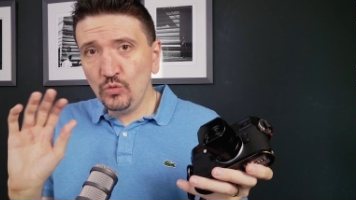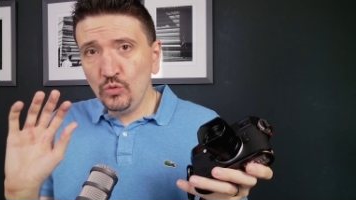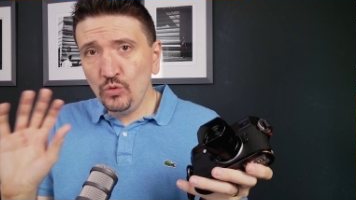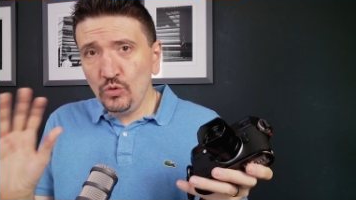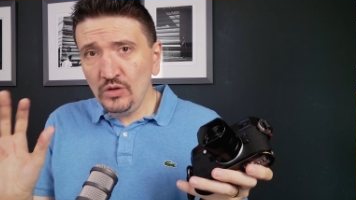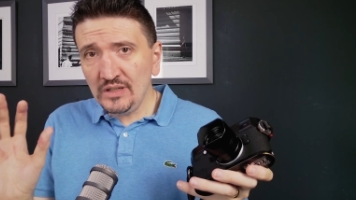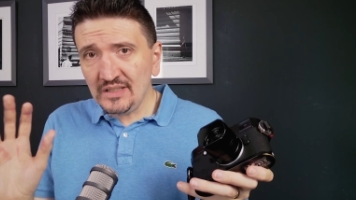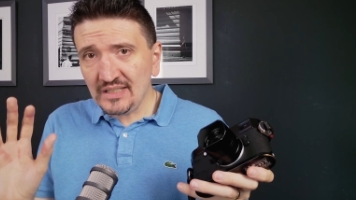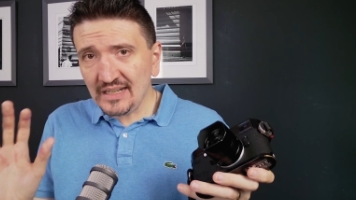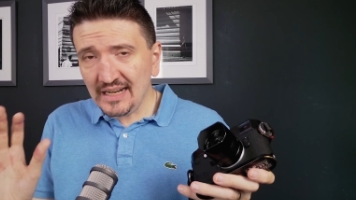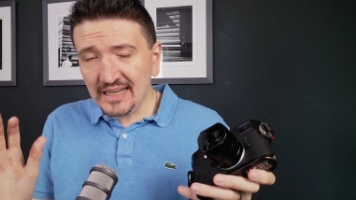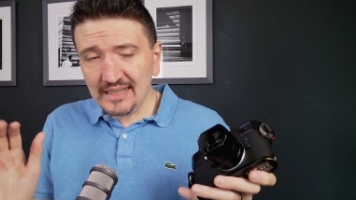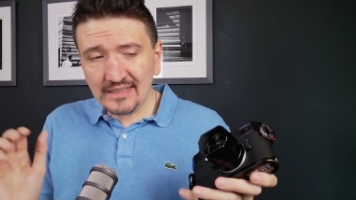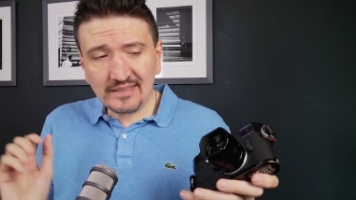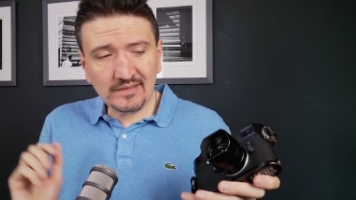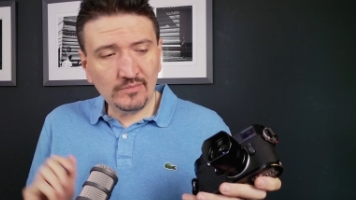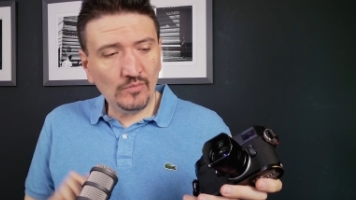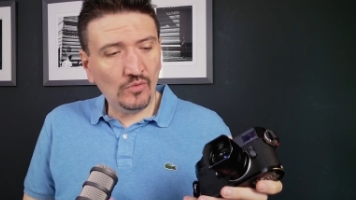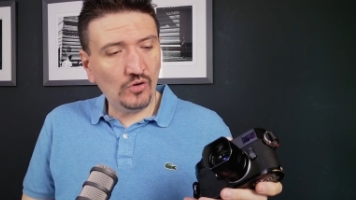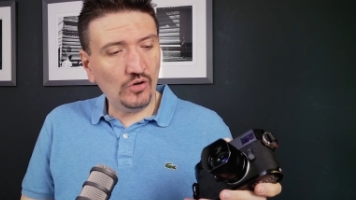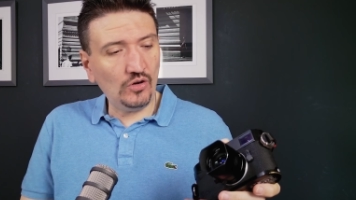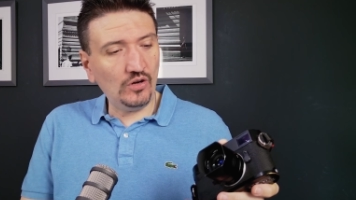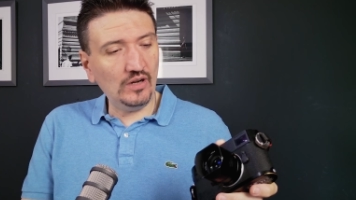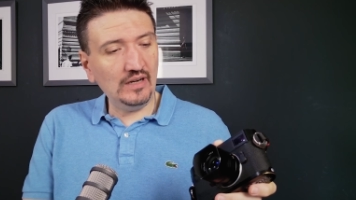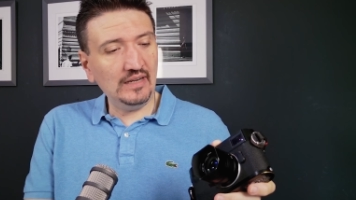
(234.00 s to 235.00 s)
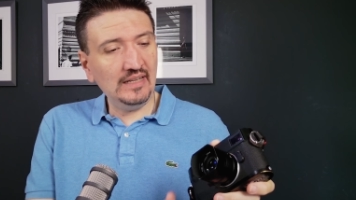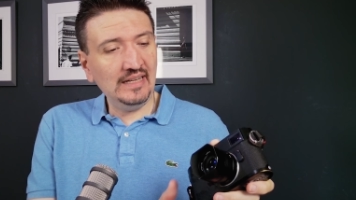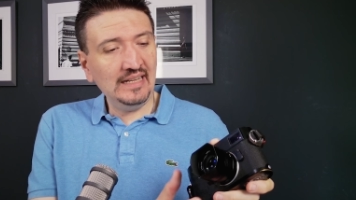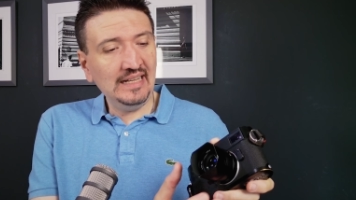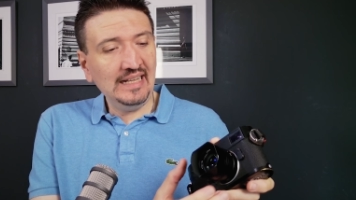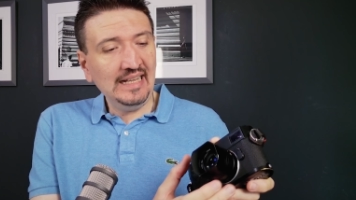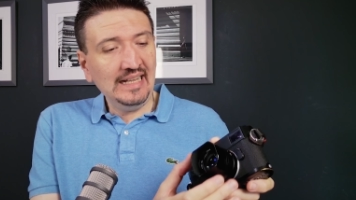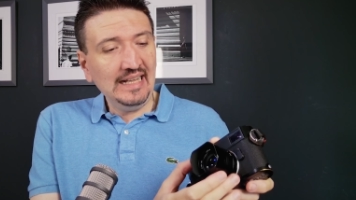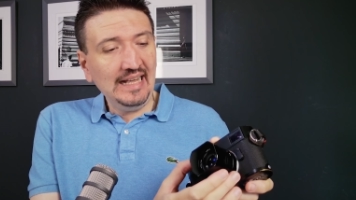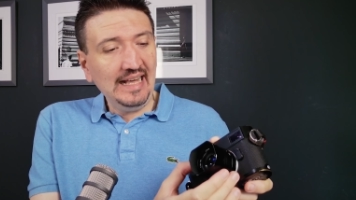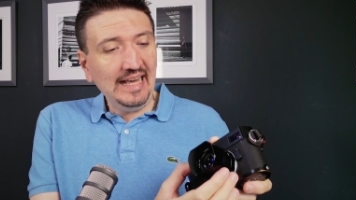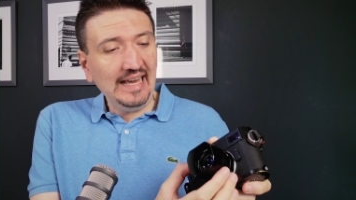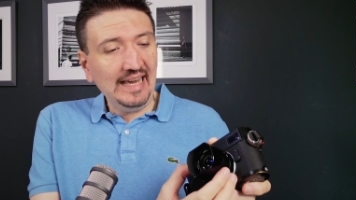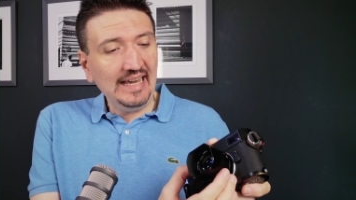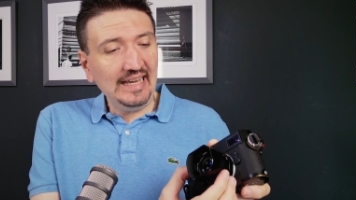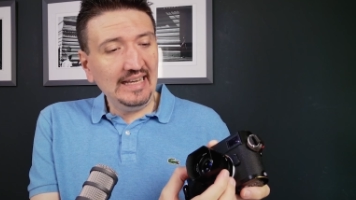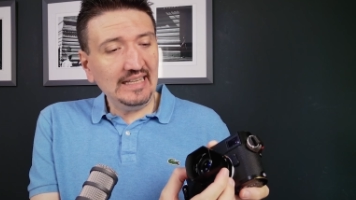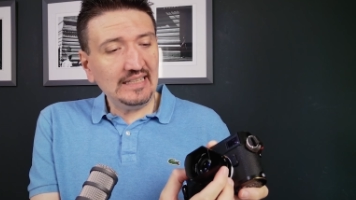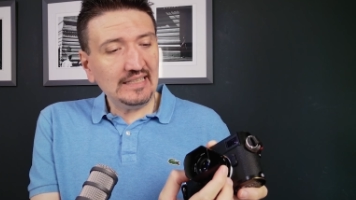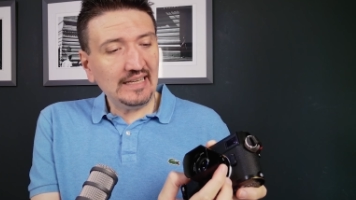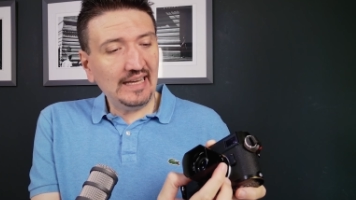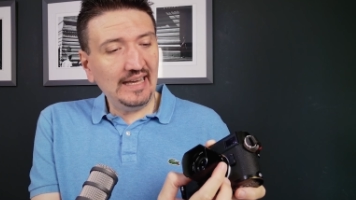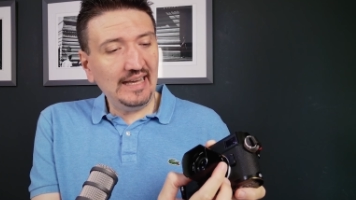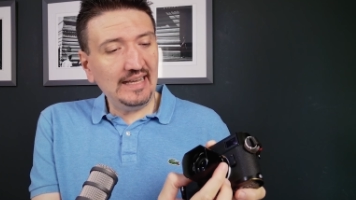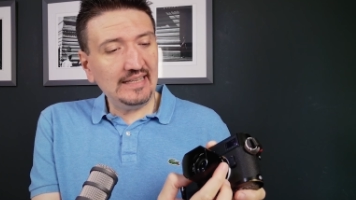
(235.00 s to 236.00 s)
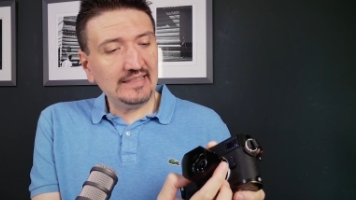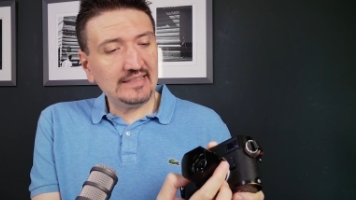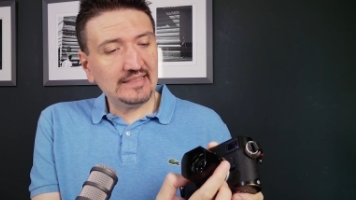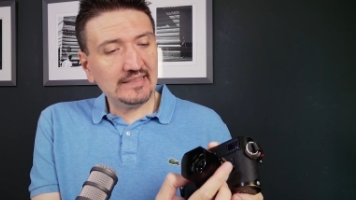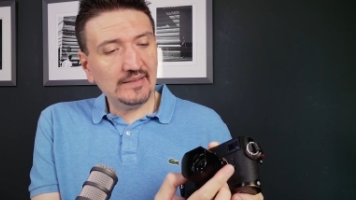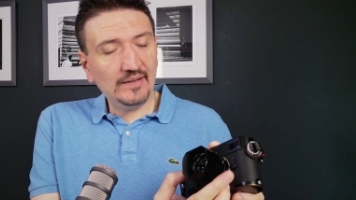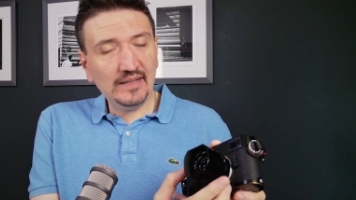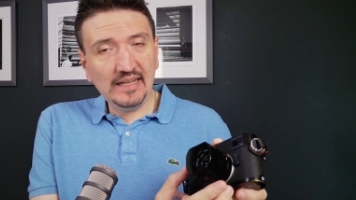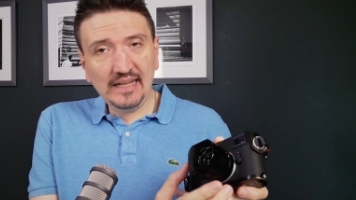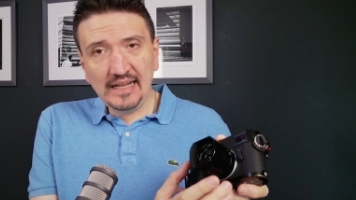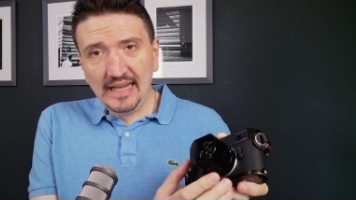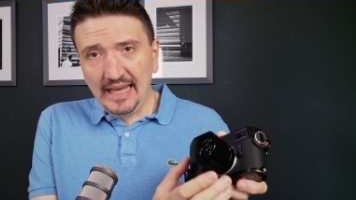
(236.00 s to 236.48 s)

ultra small. It has